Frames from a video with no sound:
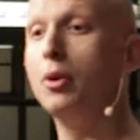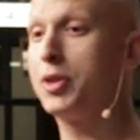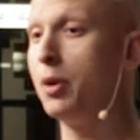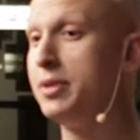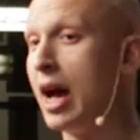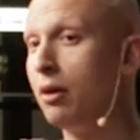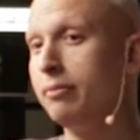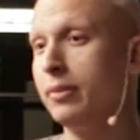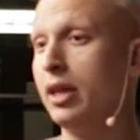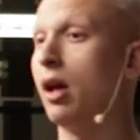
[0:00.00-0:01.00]
nodes go
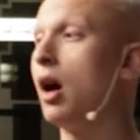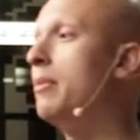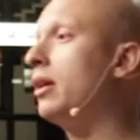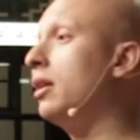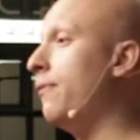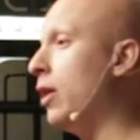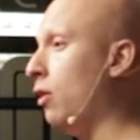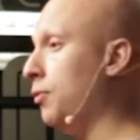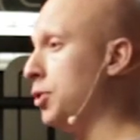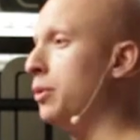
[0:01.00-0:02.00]
down, it'll automatically fail
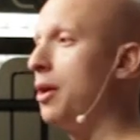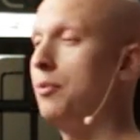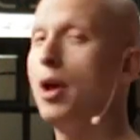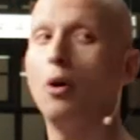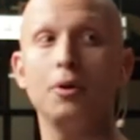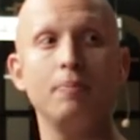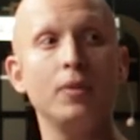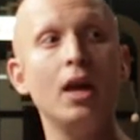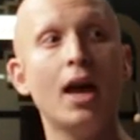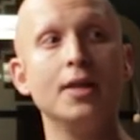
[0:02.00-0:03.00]
over to another node.
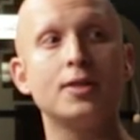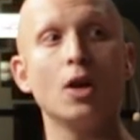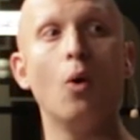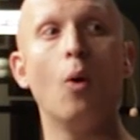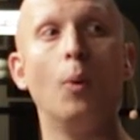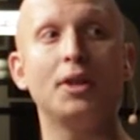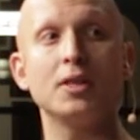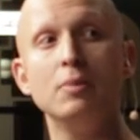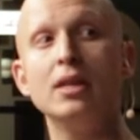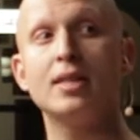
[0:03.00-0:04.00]
And so what
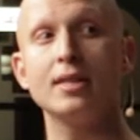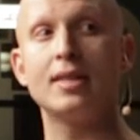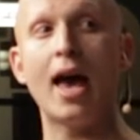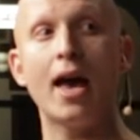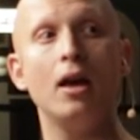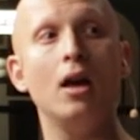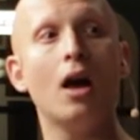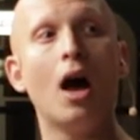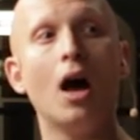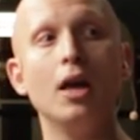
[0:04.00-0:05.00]
this means is that
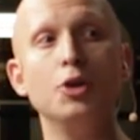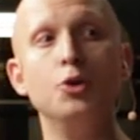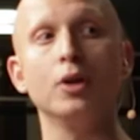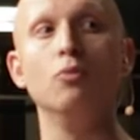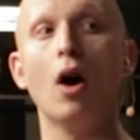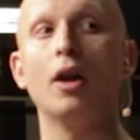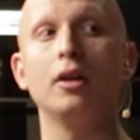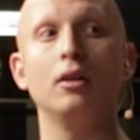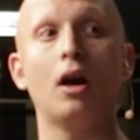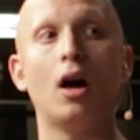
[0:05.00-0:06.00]
you can
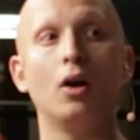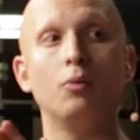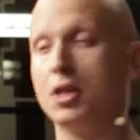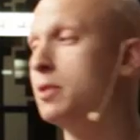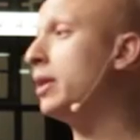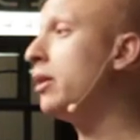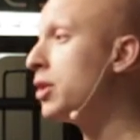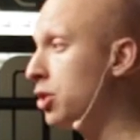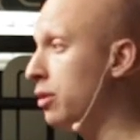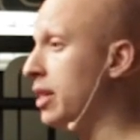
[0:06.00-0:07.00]
run RethinkDB
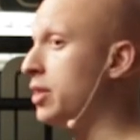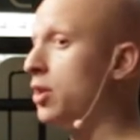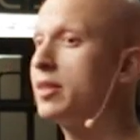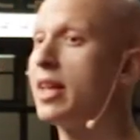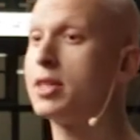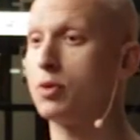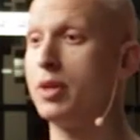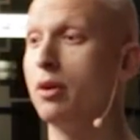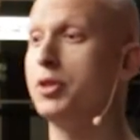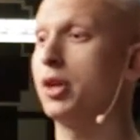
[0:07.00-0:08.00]
clusters, and as long as it has
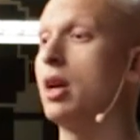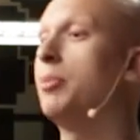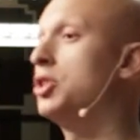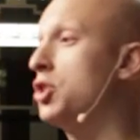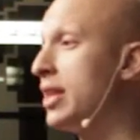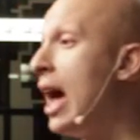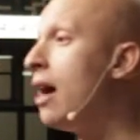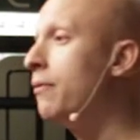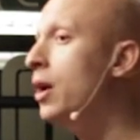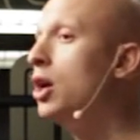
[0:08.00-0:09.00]
3 nodes, you're able to just
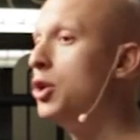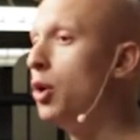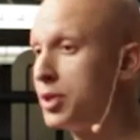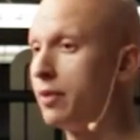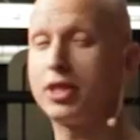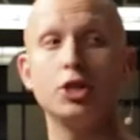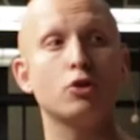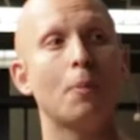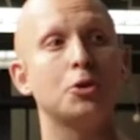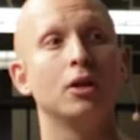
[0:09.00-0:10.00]
have no service
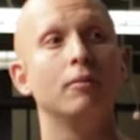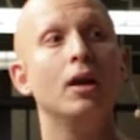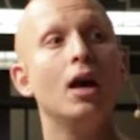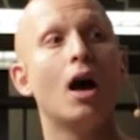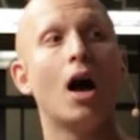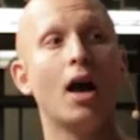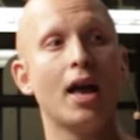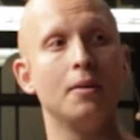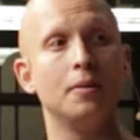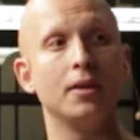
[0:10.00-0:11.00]
interruption,
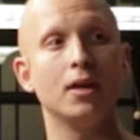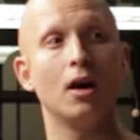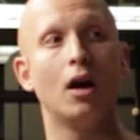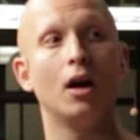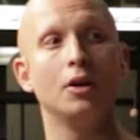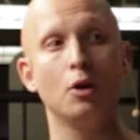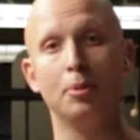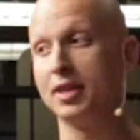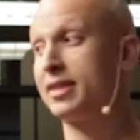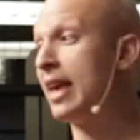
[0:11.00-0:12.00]
and you're
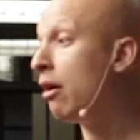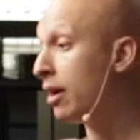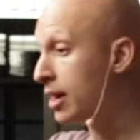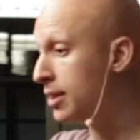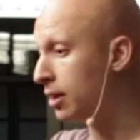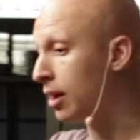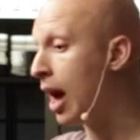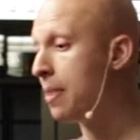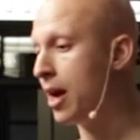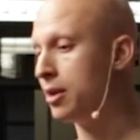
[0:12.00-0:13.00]
able to scale it
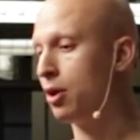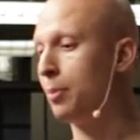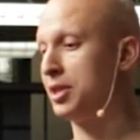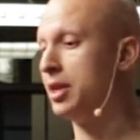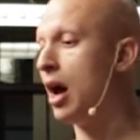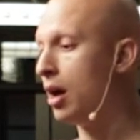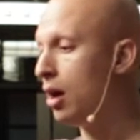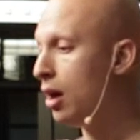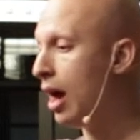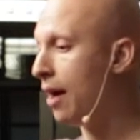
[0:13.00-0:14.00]
easily, and then you're able to
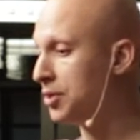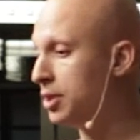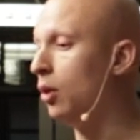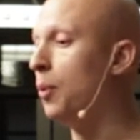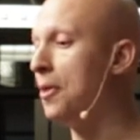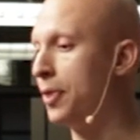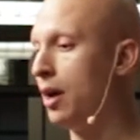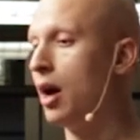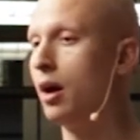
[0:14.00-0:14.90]
not have to deal with